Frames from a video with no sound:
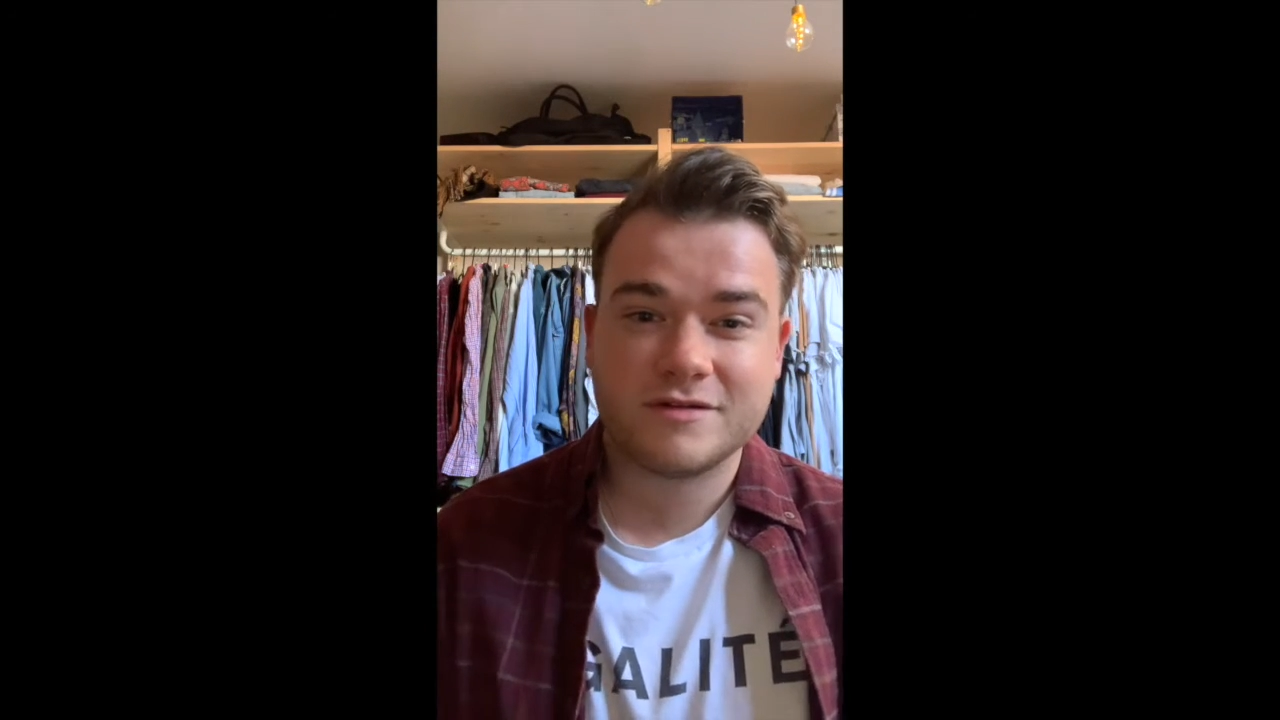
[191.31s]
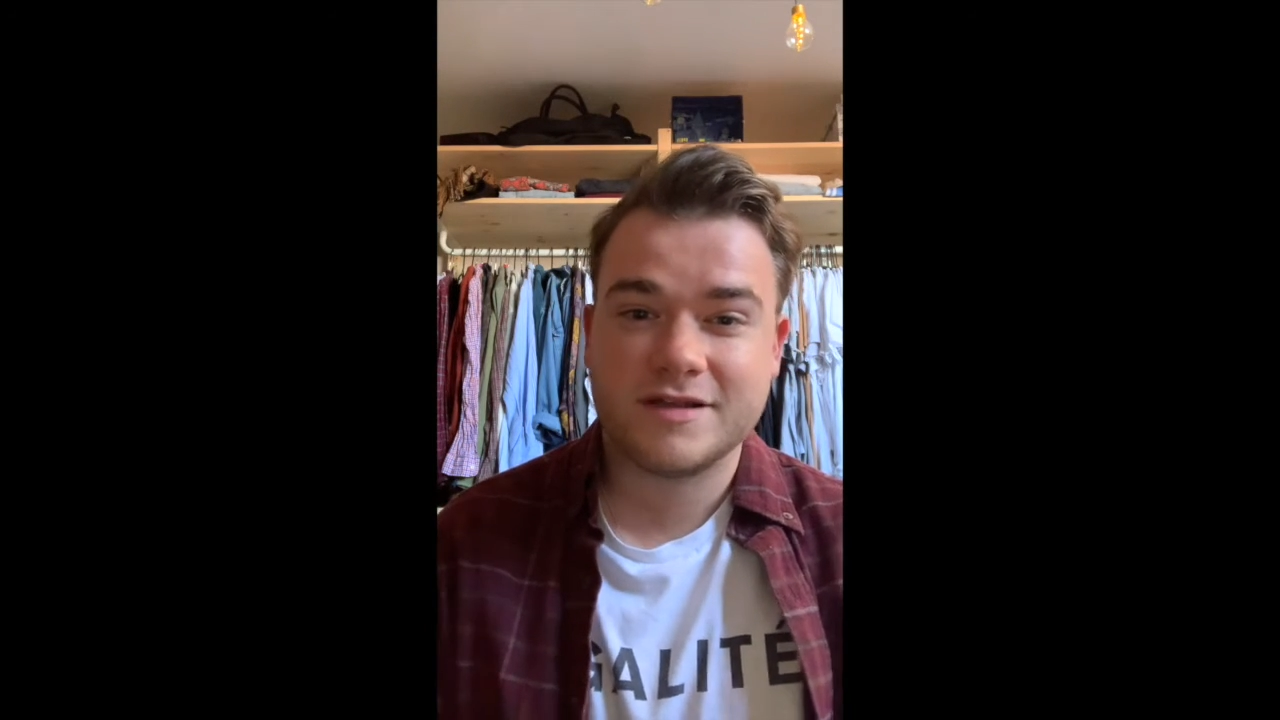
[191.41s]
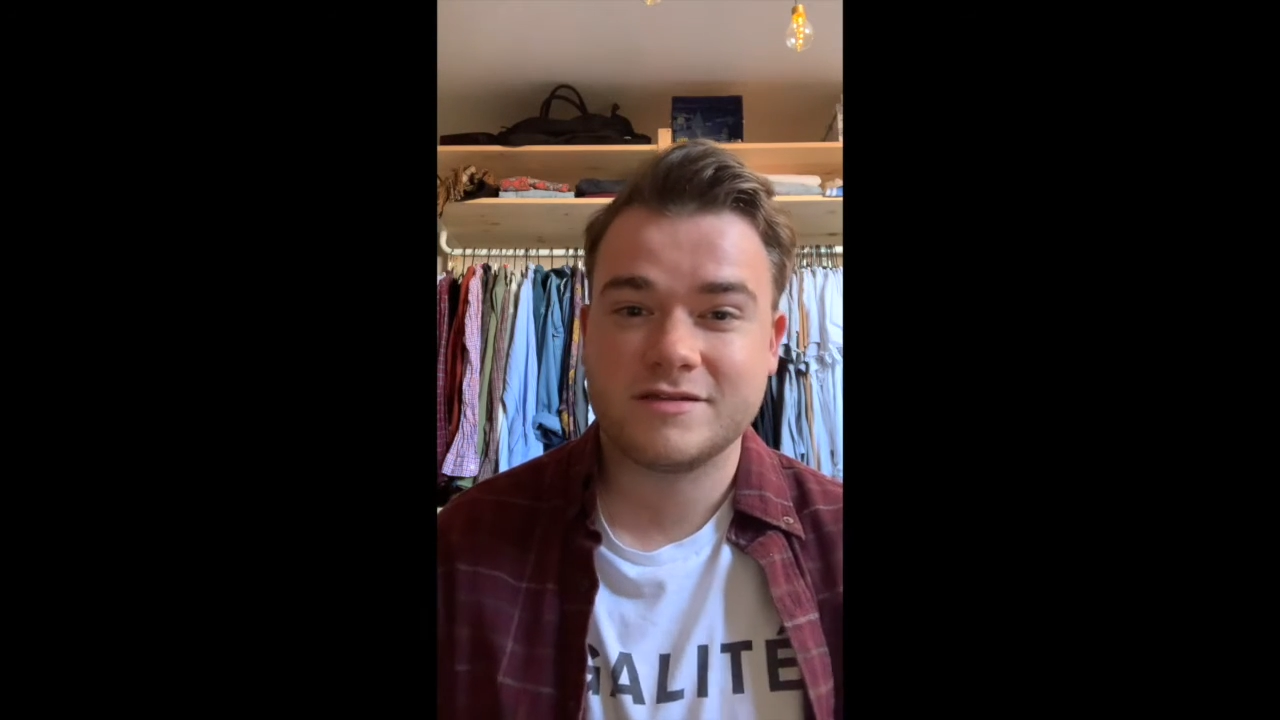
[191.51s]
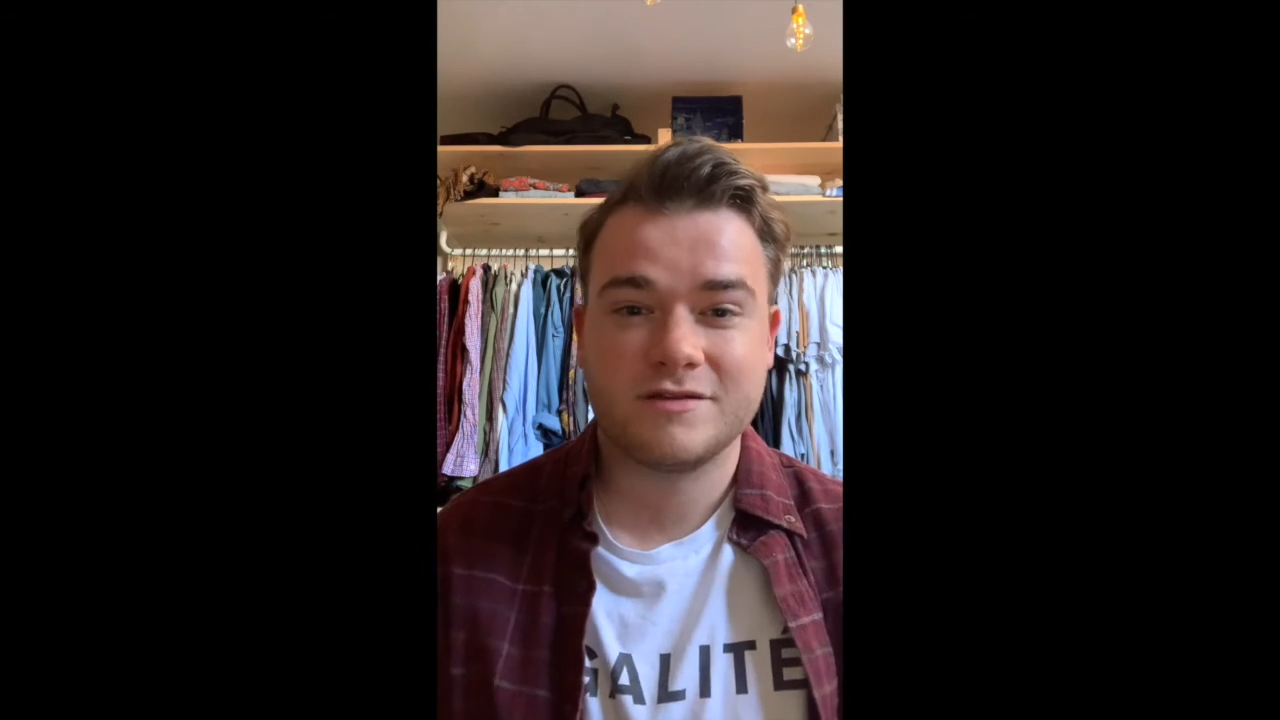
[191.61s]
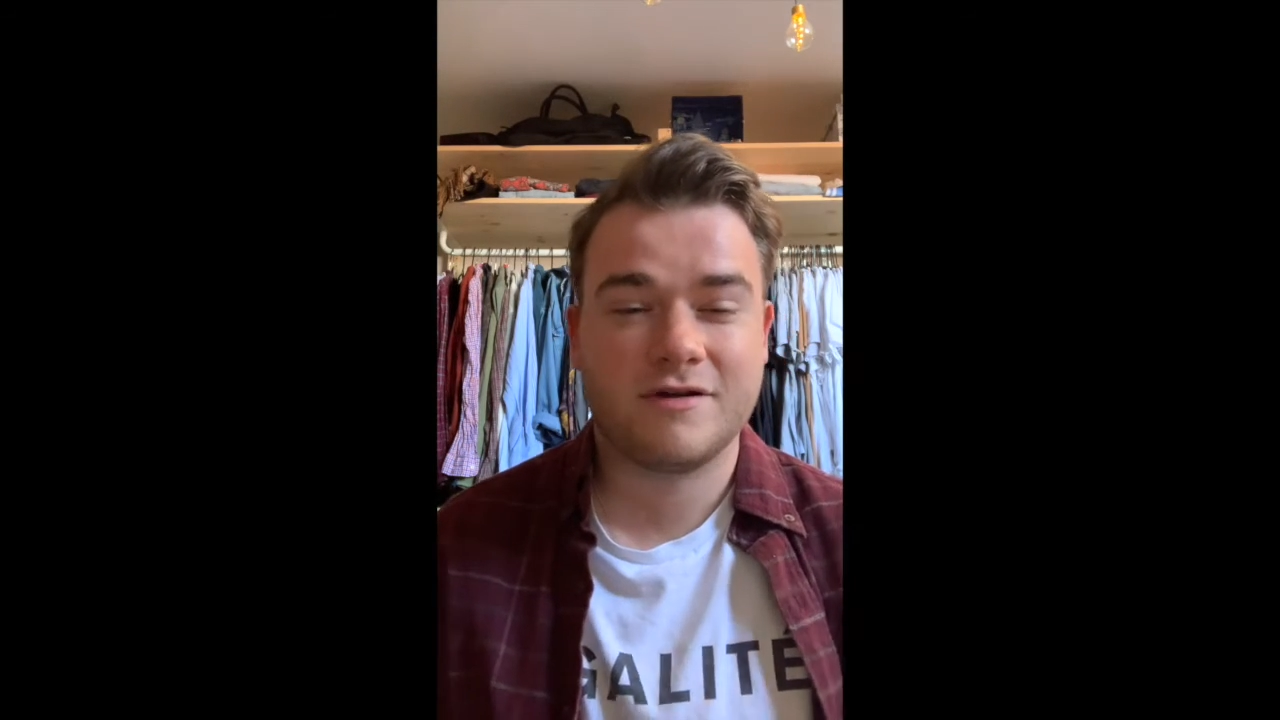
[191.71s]
on
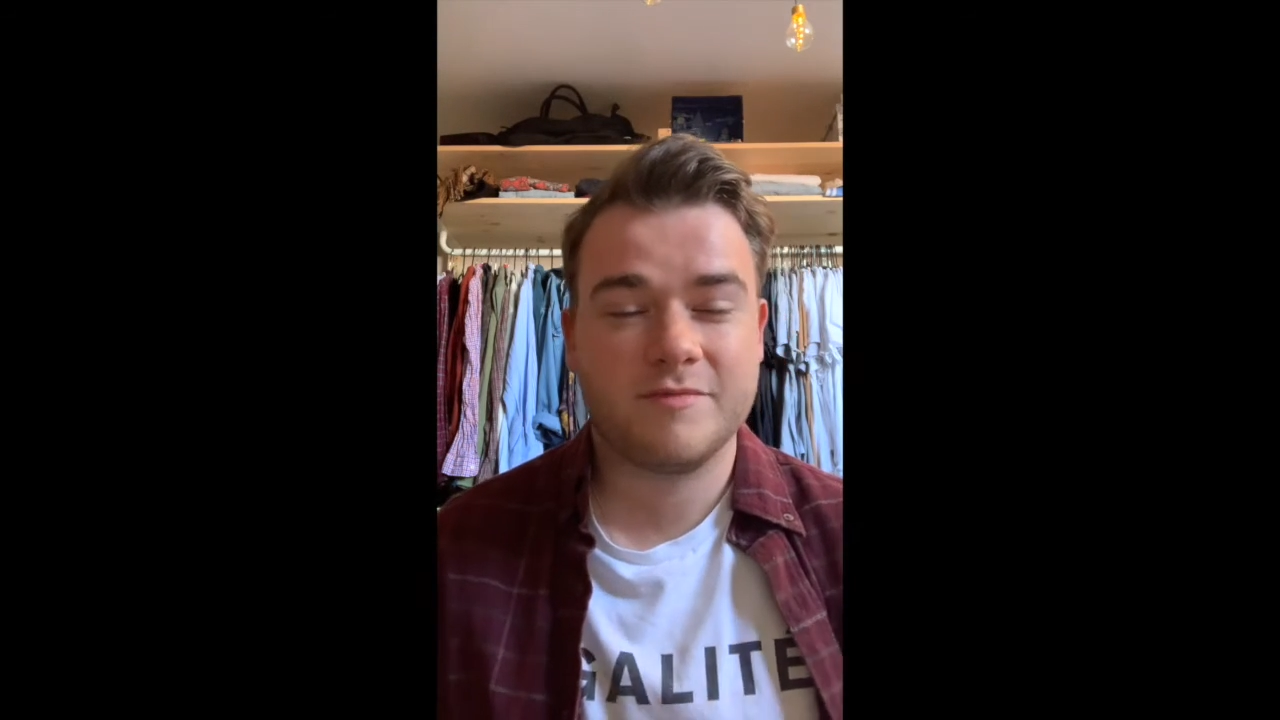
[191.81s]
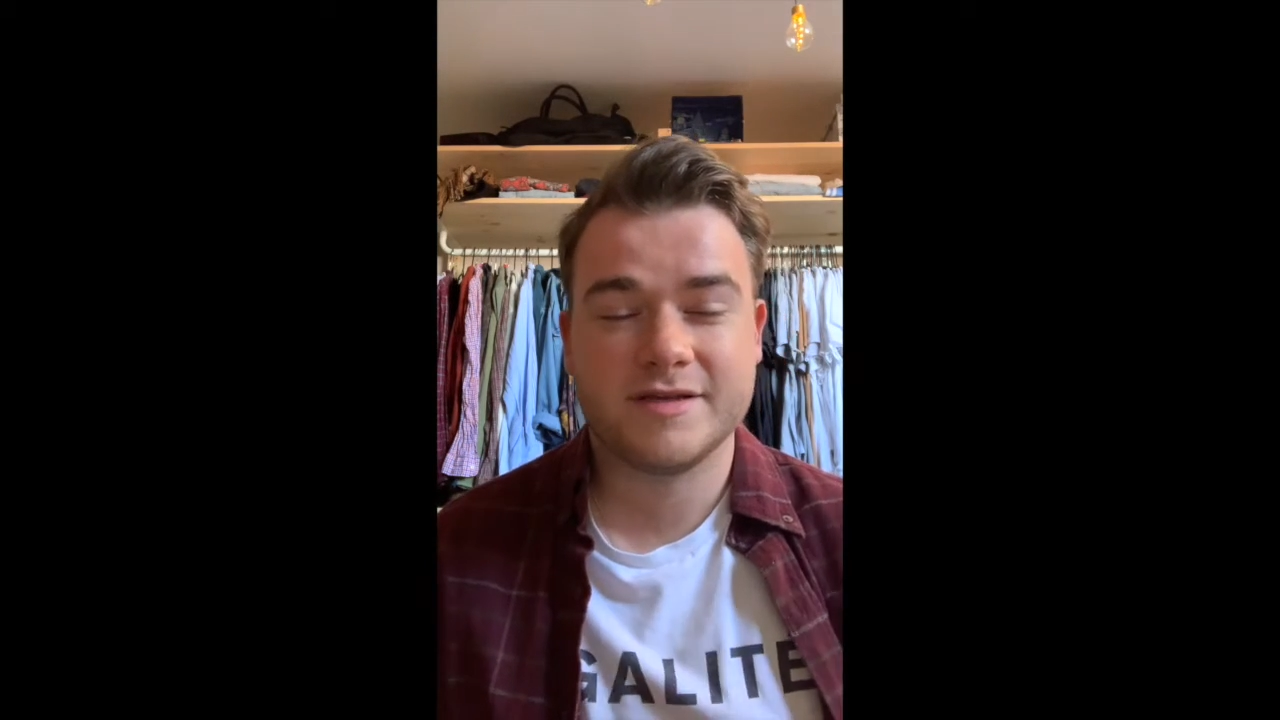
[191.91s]
Instagram.